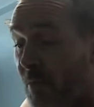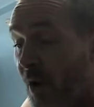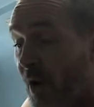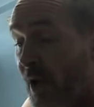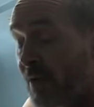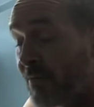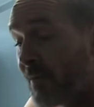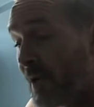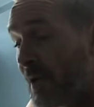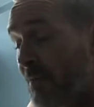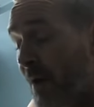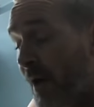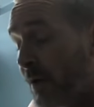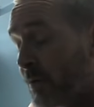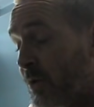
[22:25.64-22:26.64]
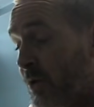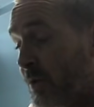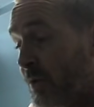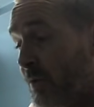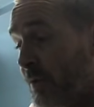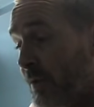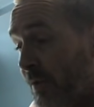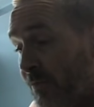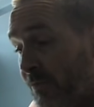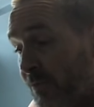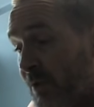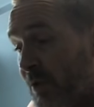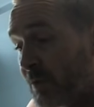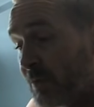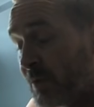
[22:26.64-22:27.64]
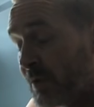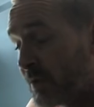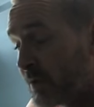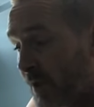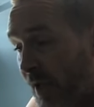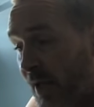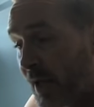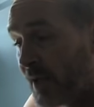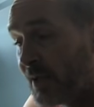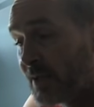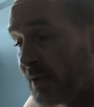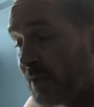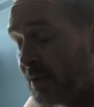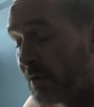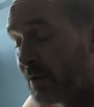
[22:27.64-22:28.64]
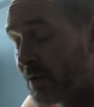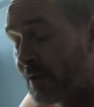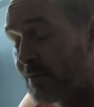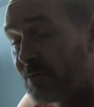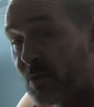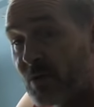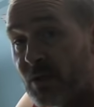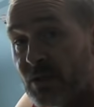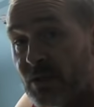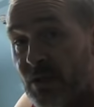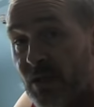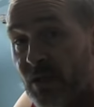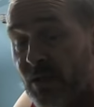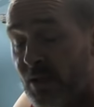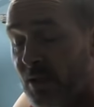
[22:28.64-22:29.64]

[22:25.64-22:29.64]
I have emailed you infringements at at.gov.nz